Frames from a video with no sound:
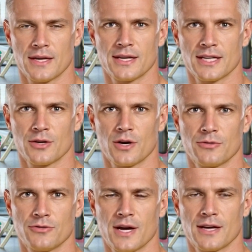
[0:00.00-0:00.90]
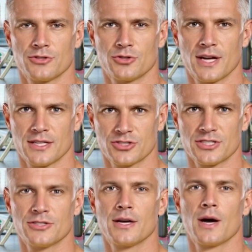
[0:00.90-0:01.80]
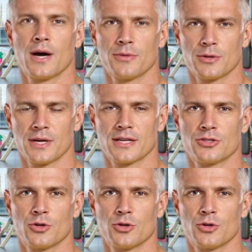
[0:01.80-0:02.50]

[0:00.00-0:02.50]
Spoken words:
here are 5 strategies to optimize